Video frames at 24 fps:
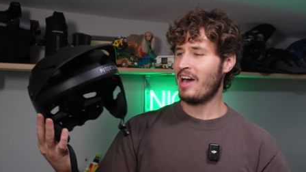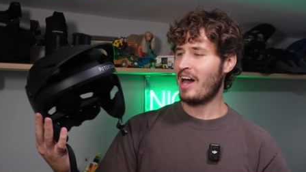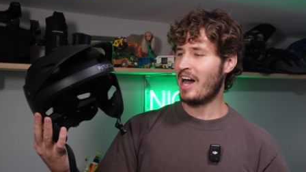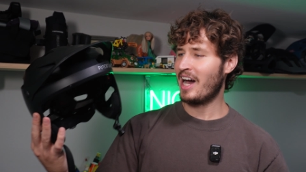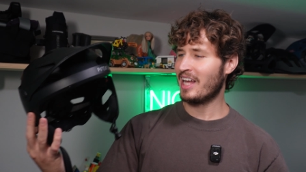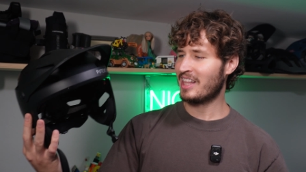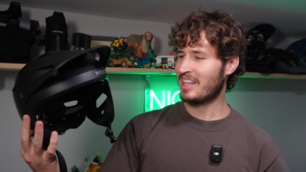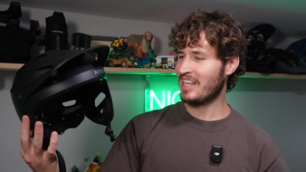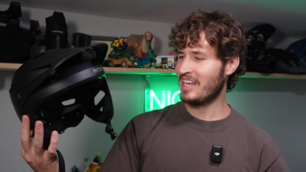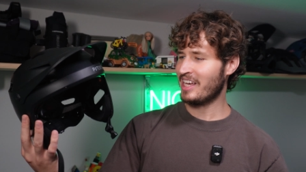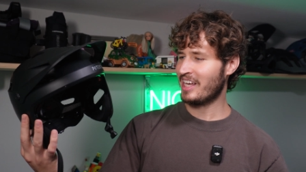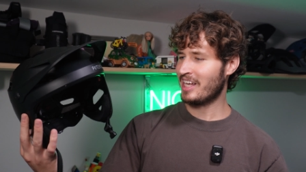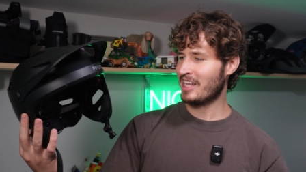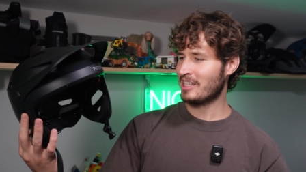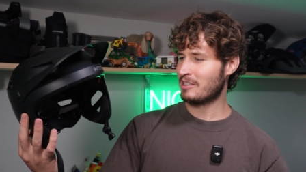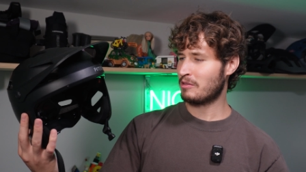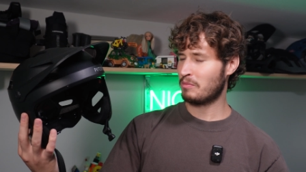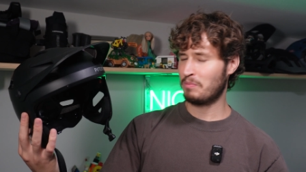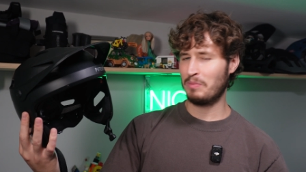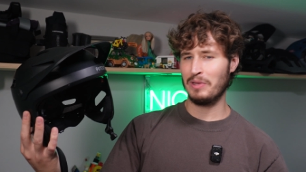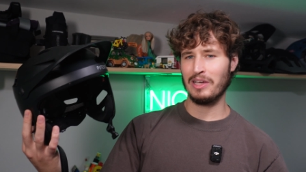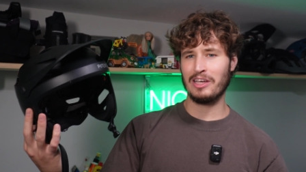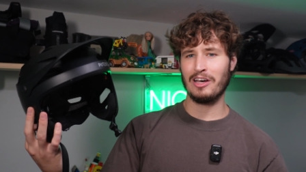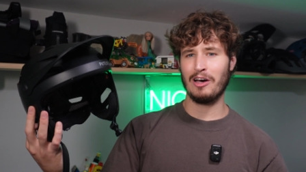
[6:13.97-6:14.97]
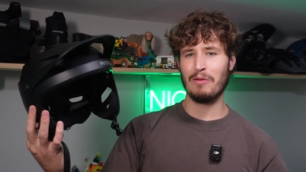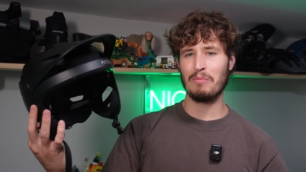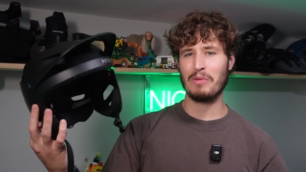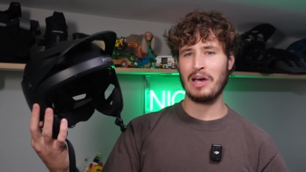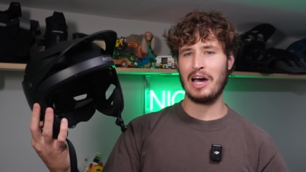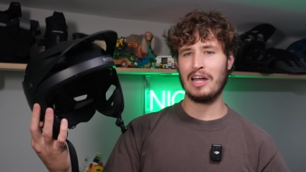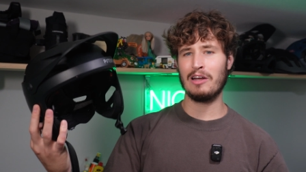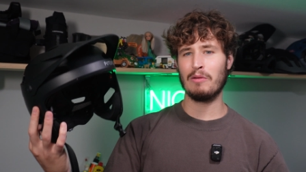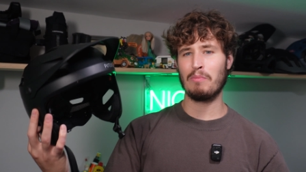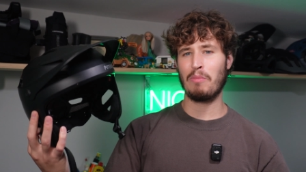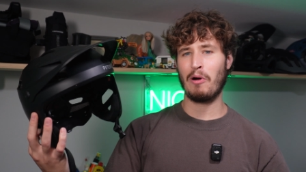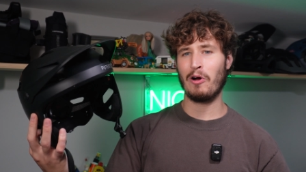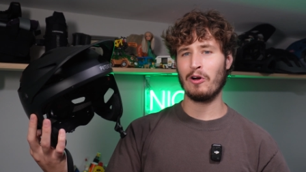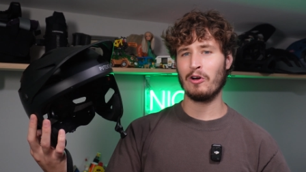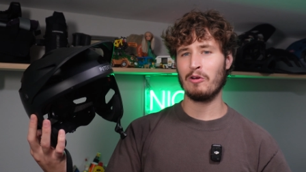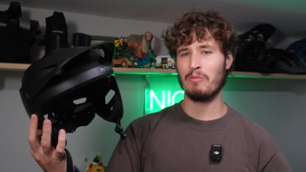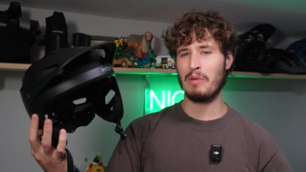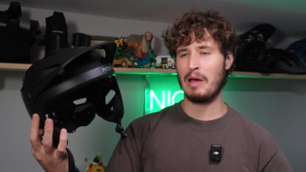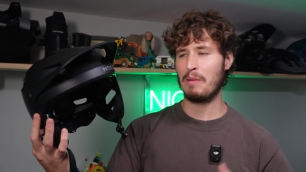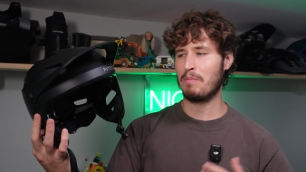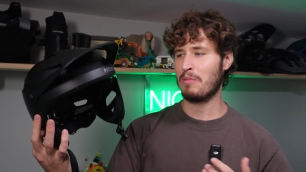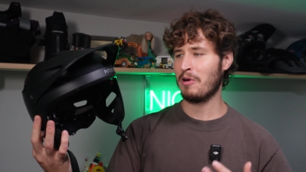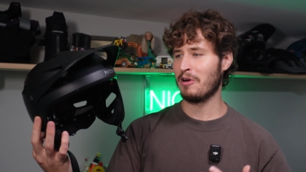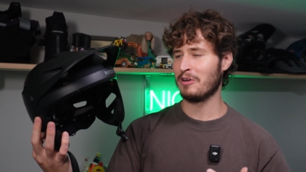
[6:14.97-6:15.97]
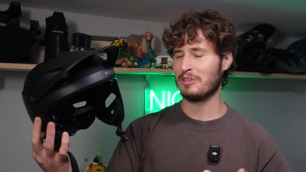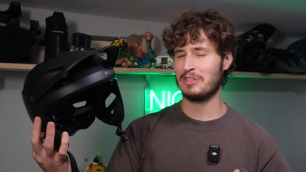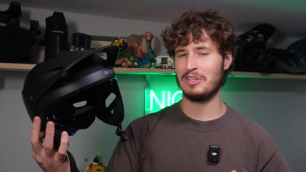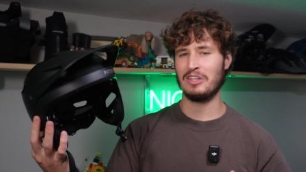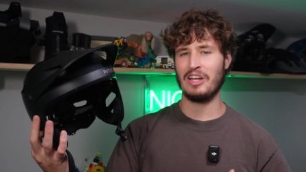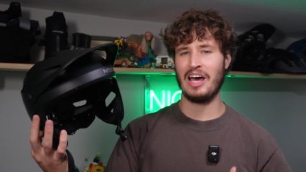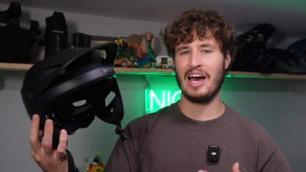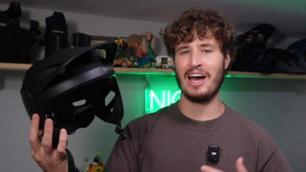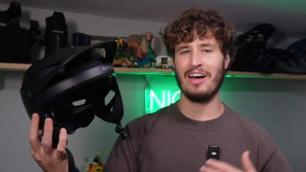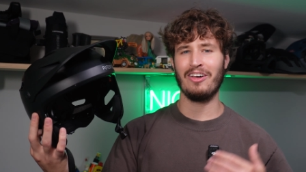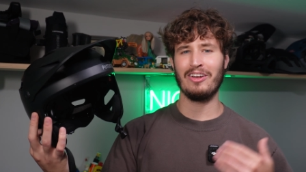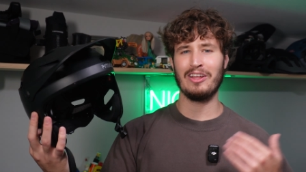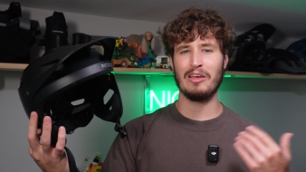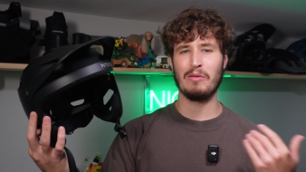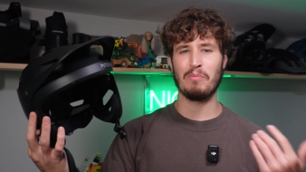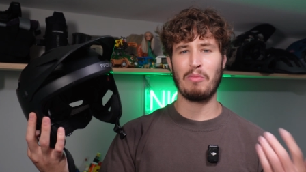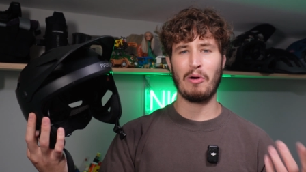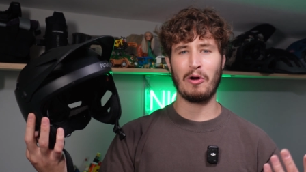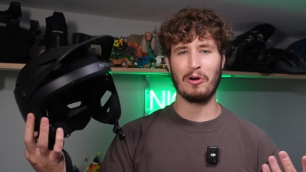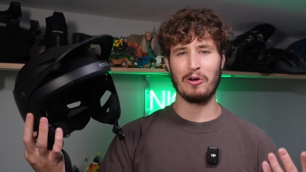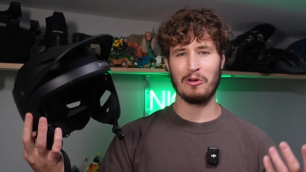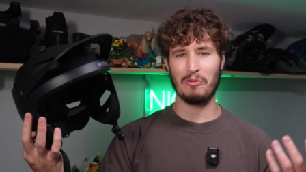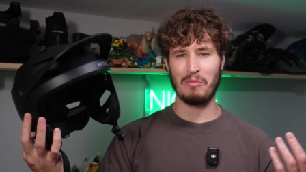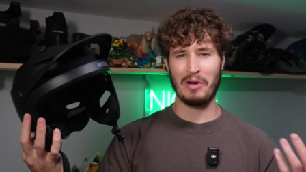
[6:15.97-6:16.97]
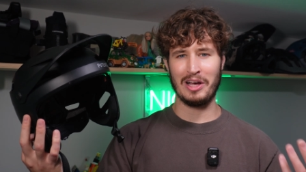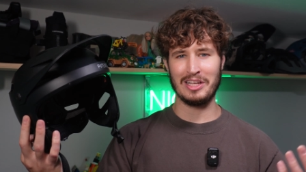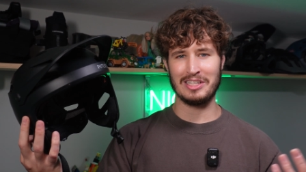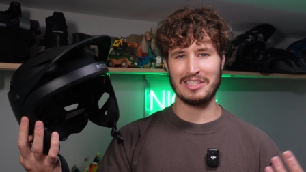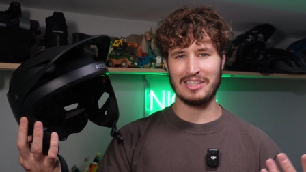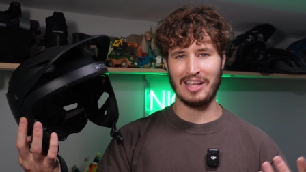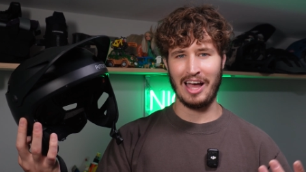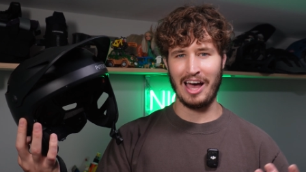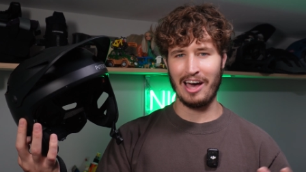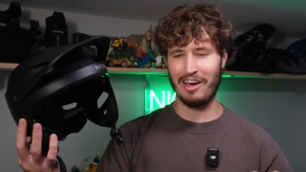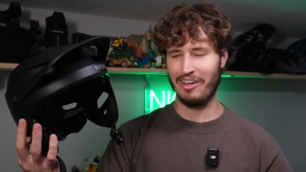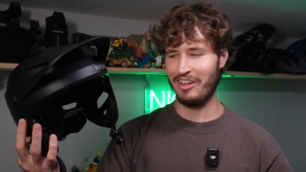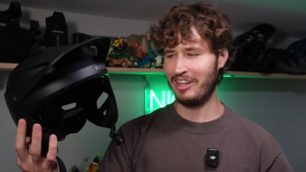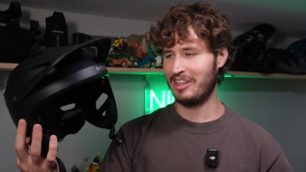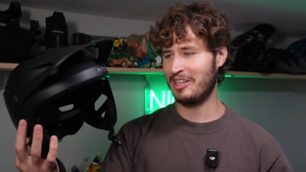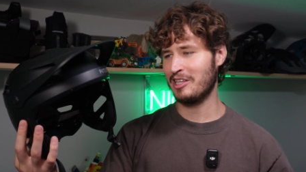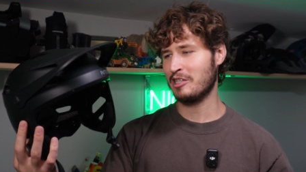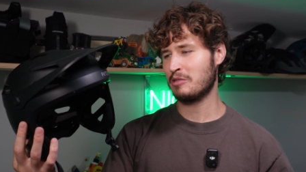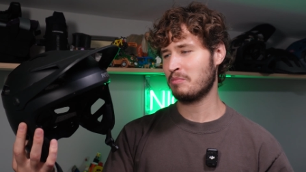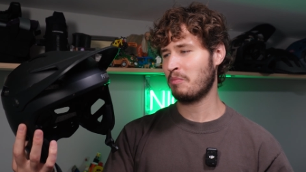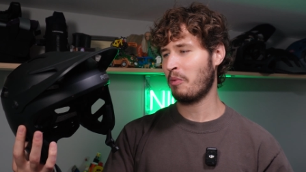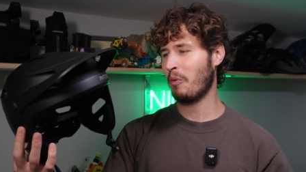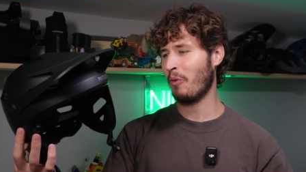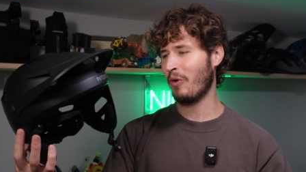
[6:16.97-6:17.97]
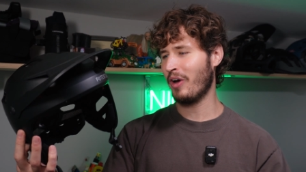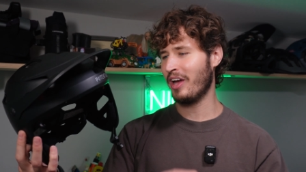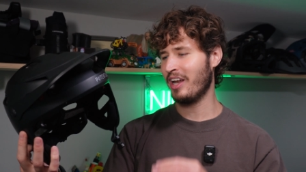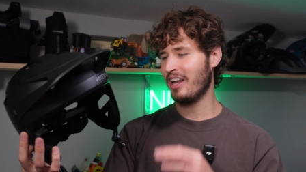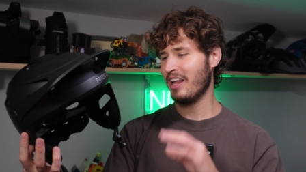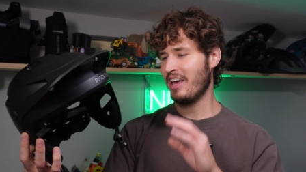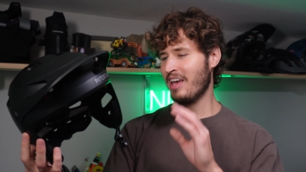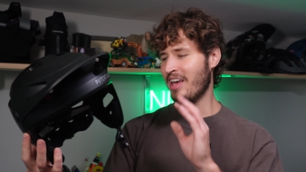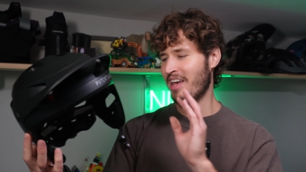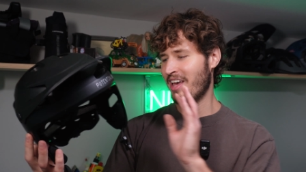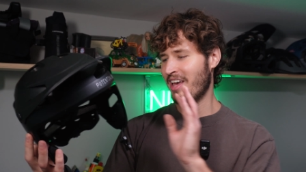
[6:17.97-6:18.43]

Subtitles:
I think it's become kind of part of my personality and part of my style at this point,